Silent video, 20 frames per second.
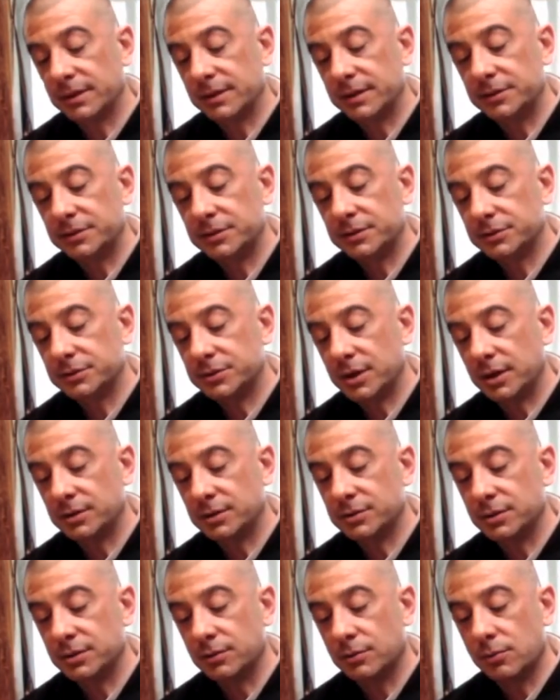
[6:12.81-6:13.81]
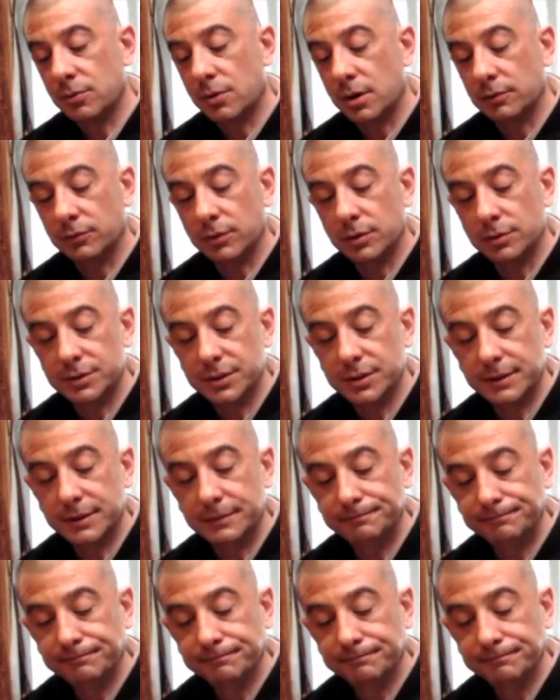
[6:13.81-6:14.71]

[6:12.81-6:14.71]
teacher, Jakusho Kwong-roshi.